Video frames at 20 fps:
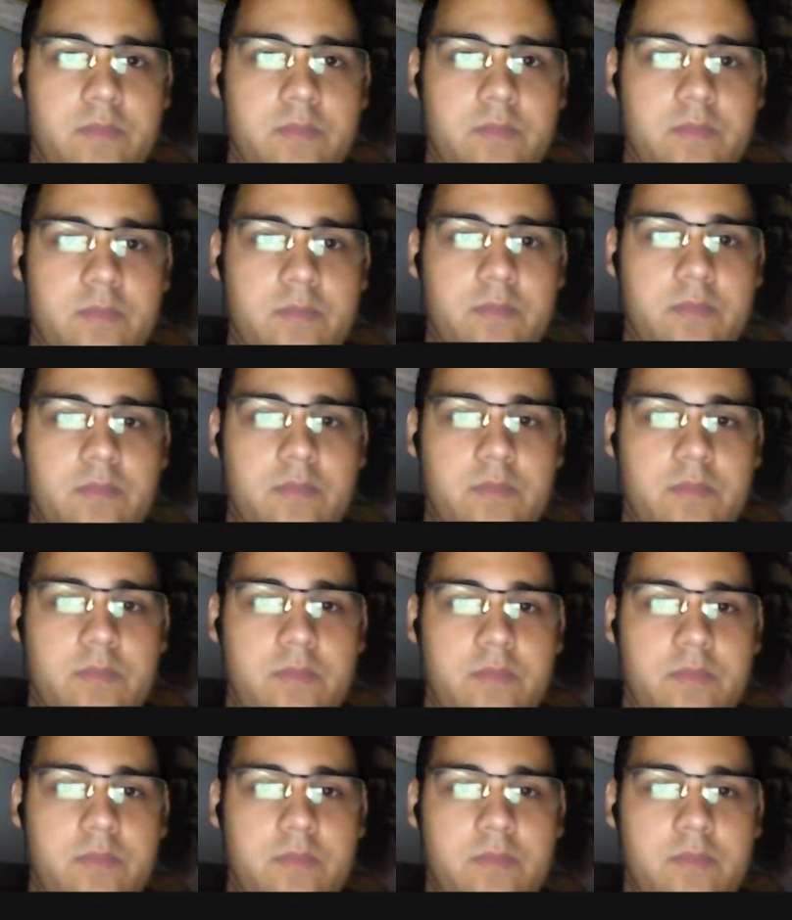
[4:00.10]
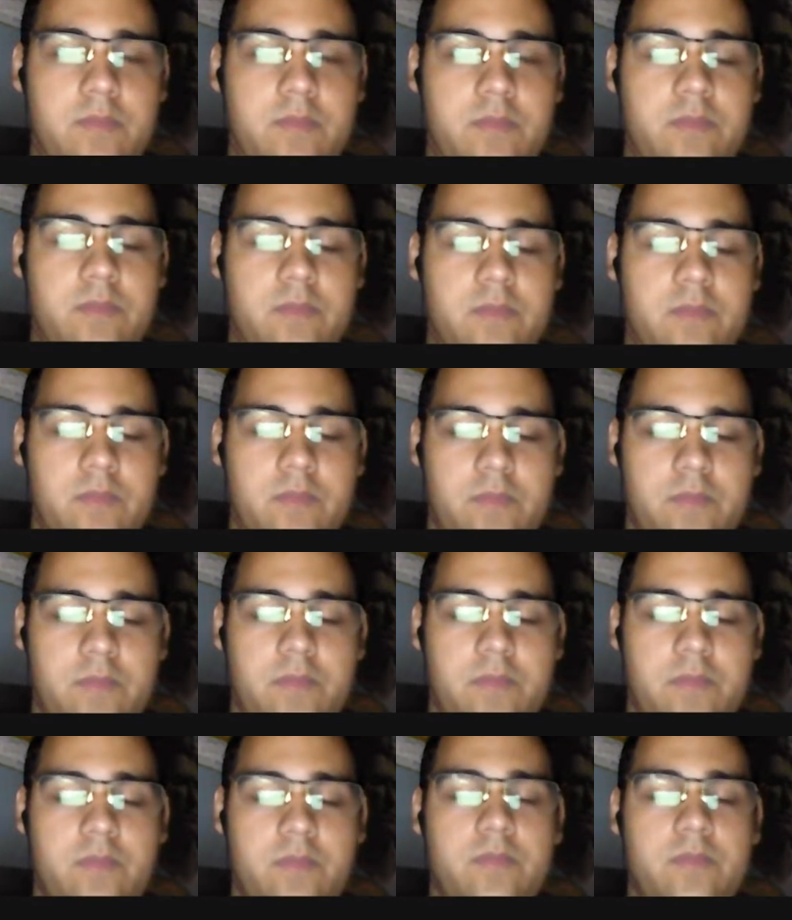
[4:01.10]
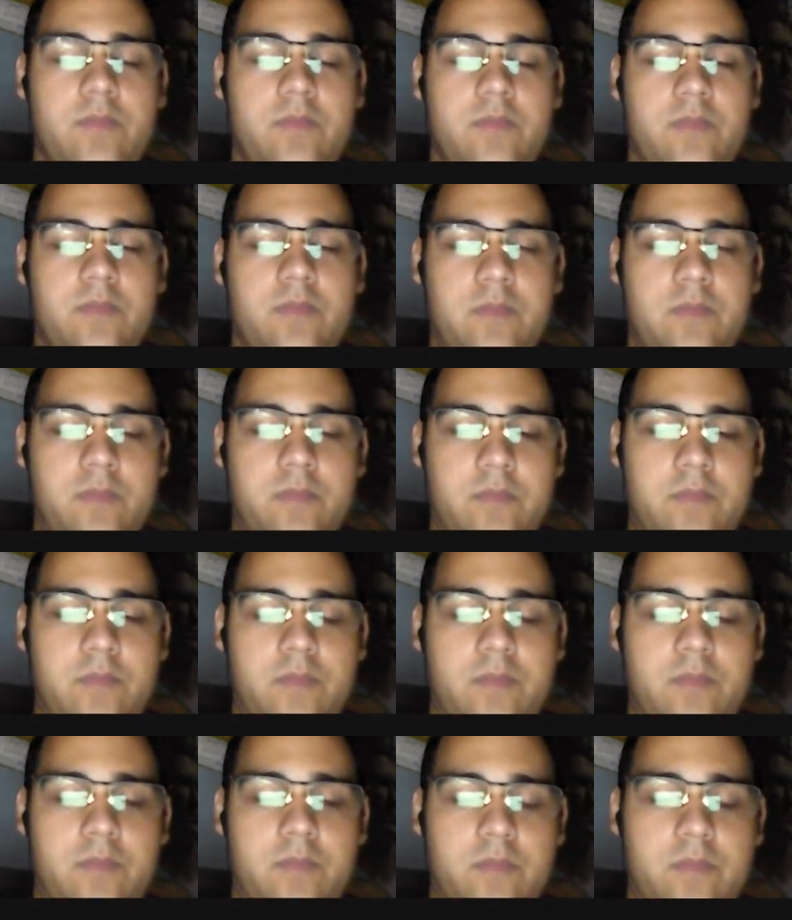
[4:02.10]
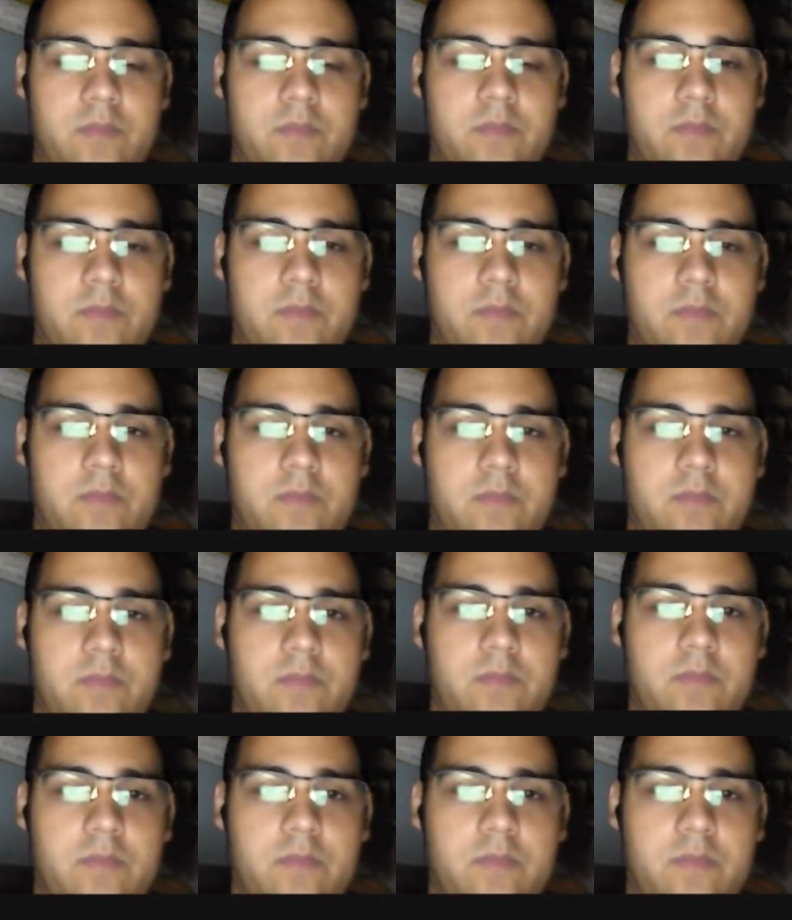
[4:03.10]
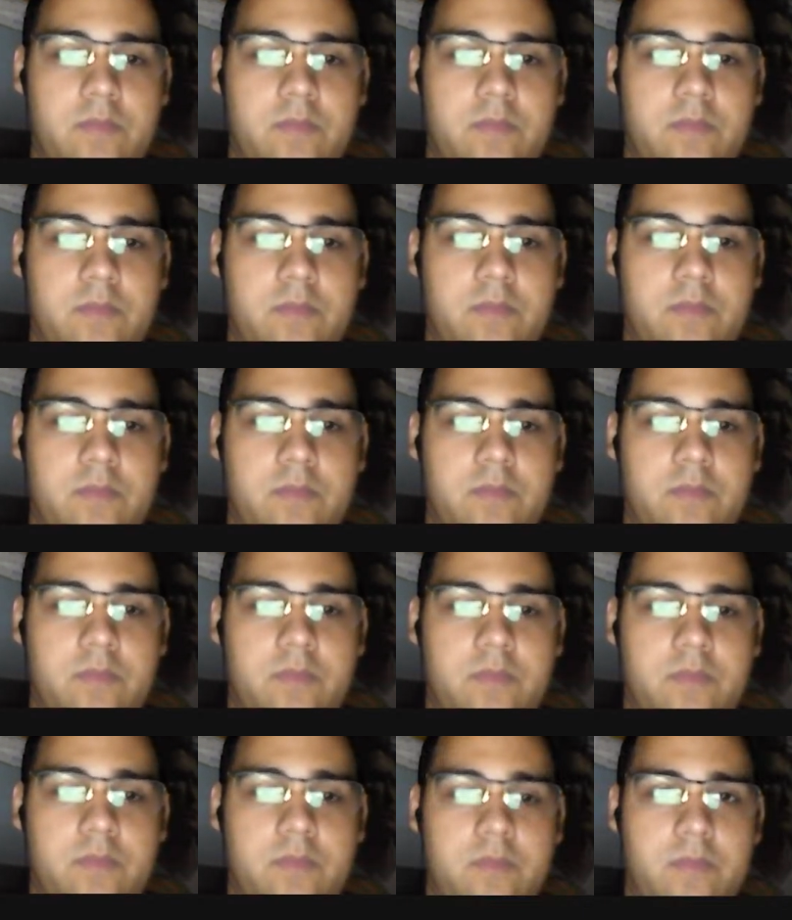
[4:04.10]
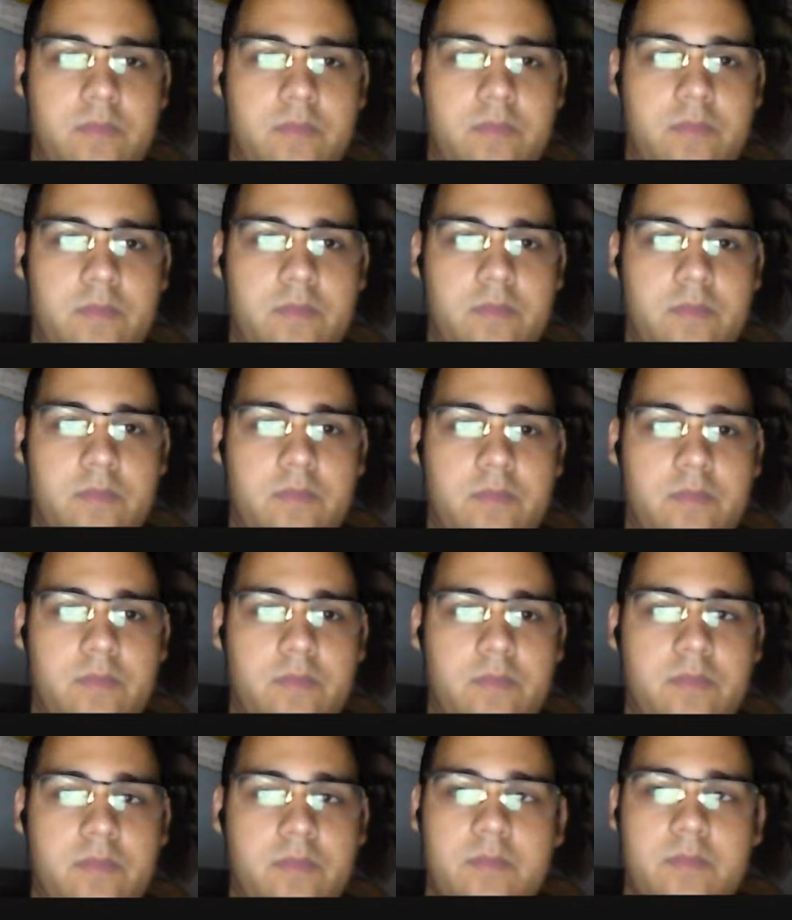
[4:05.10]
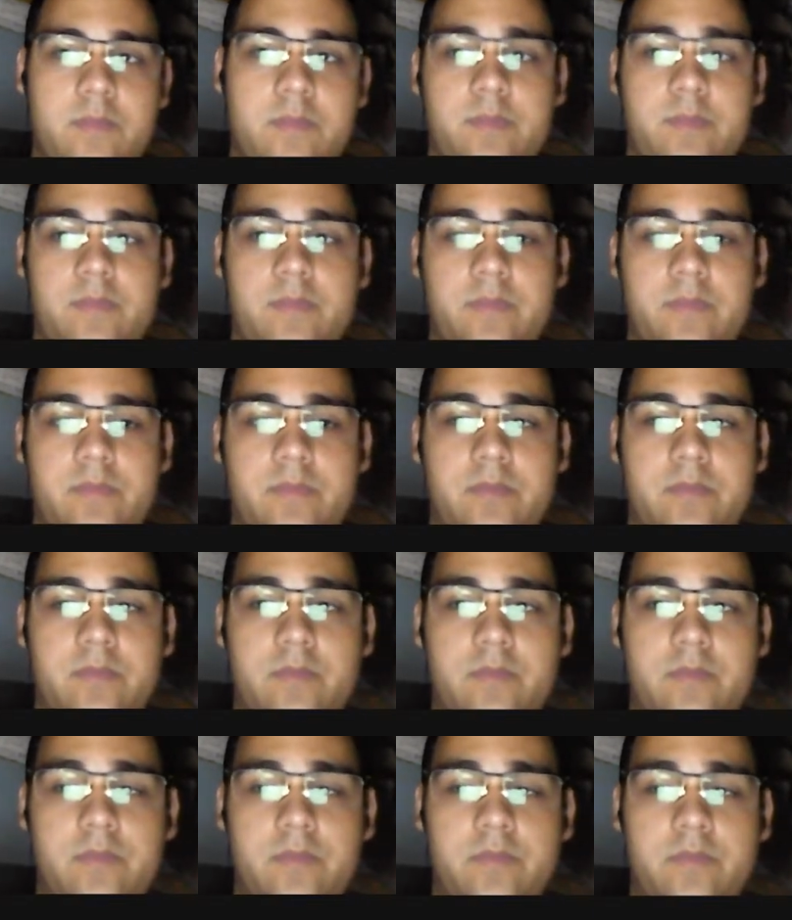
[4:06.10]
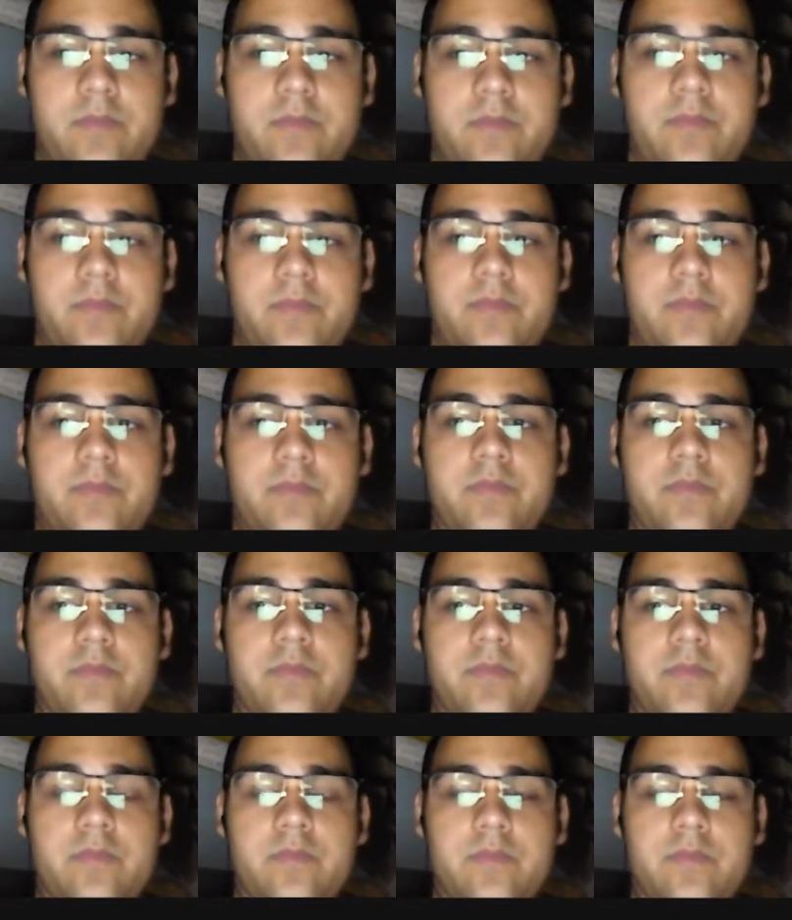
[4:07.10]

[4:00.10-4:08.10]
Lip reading: (silent)